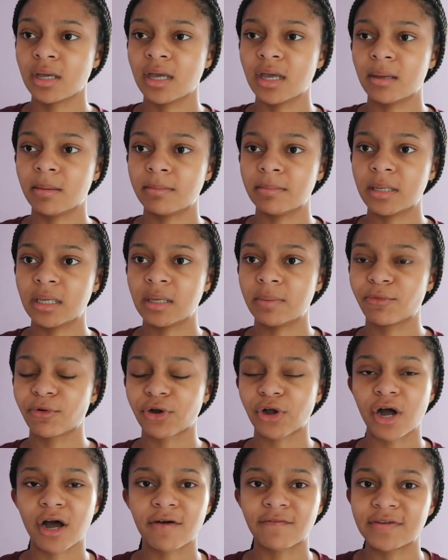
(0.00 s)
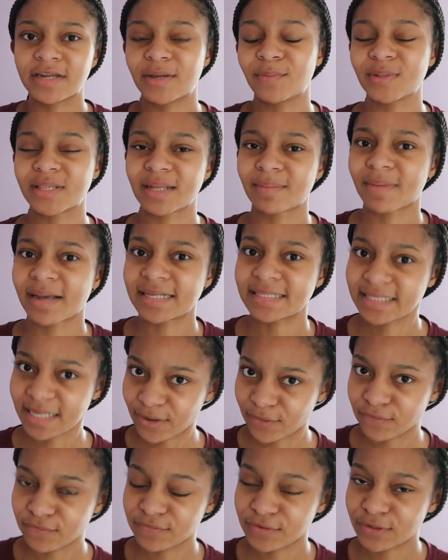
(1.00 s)
and be more confident within
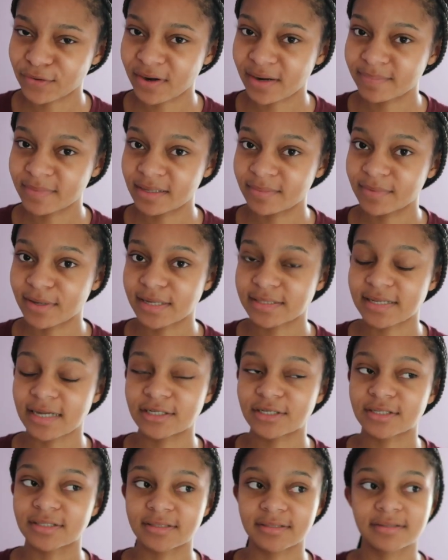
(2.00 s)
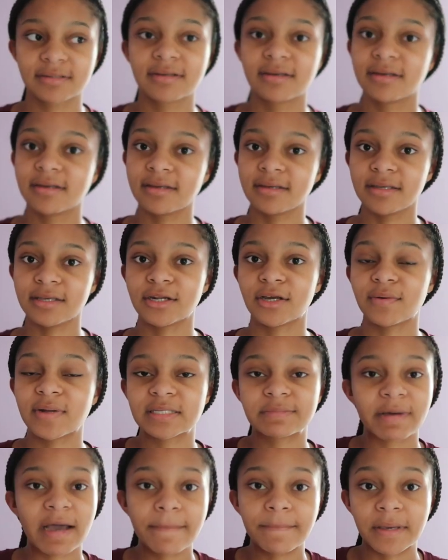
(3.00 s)
myself. You know what I mean? Because I just, you know,
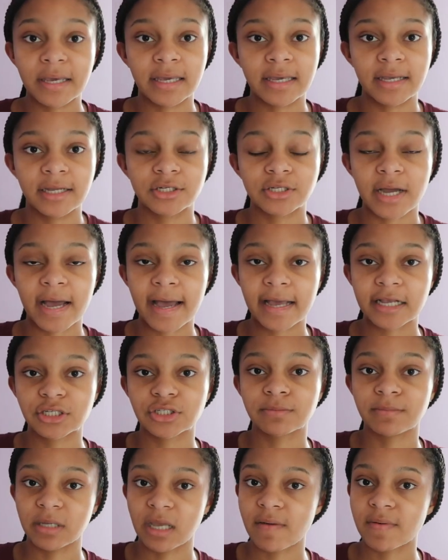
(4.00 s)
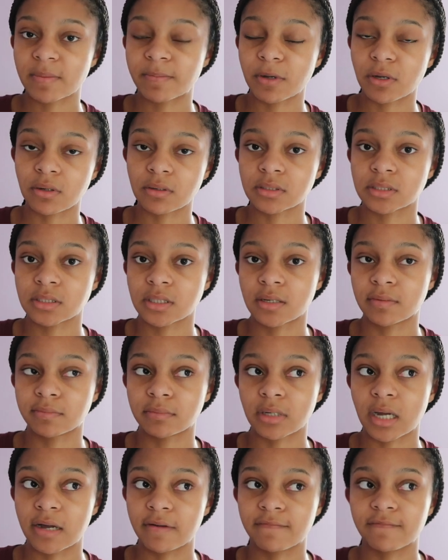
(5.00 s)
it's my page. I should be able to post
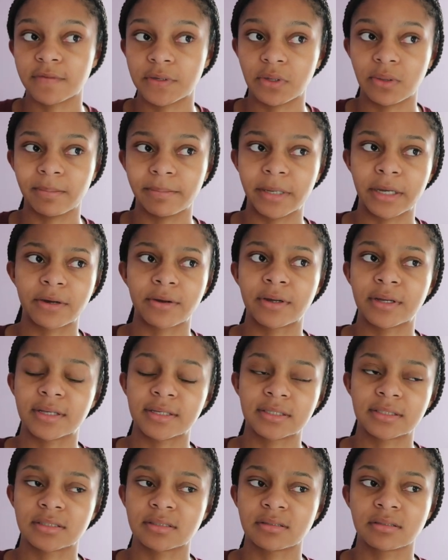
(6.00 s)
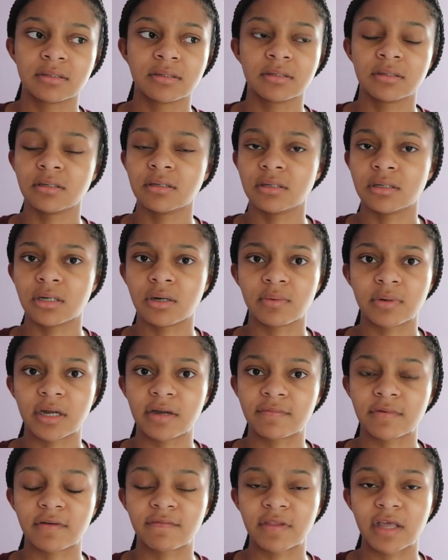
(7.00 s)
and not feel embarrassed. You know,
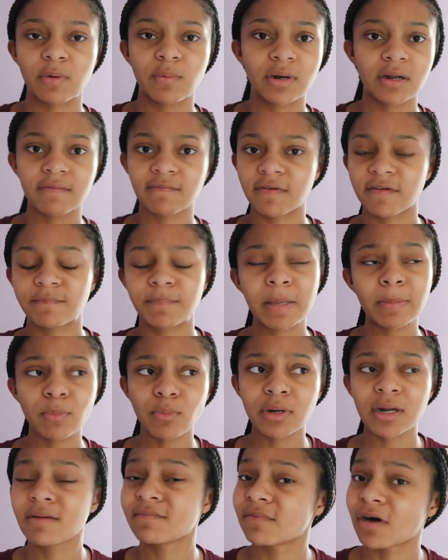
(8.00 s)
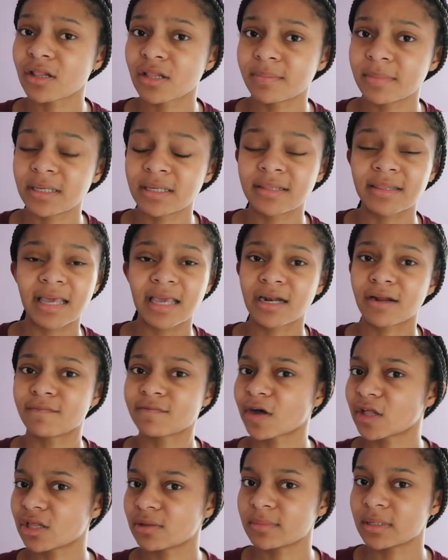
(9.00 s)
whatever. If they want to, people want to follow me, they can
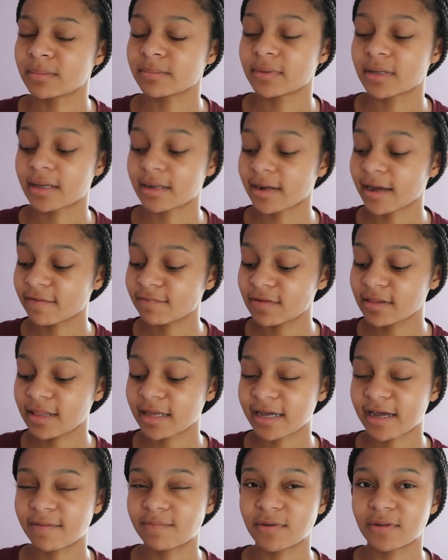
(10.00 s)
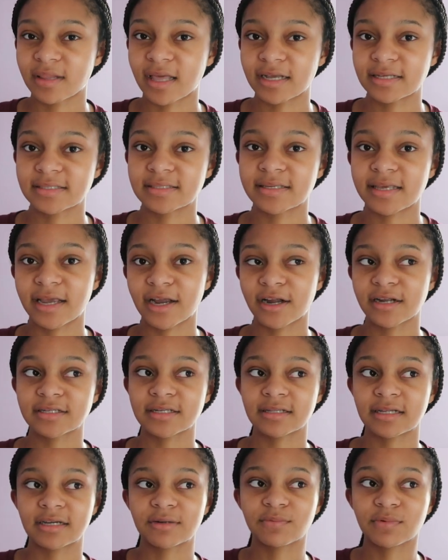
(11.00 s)
unfollow me. But I feel like I've been like scared
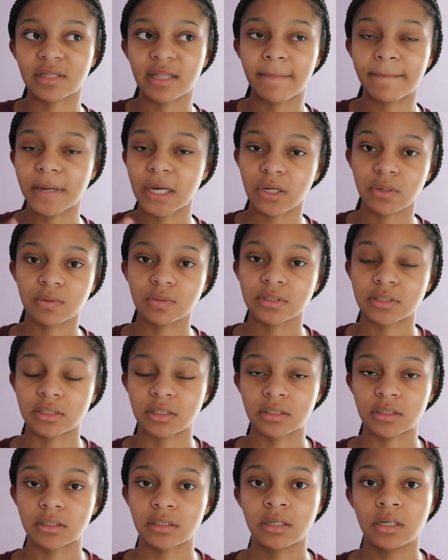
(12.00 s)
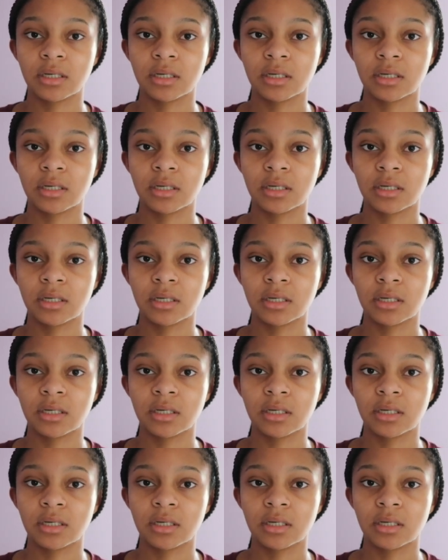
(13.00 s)
to like really post and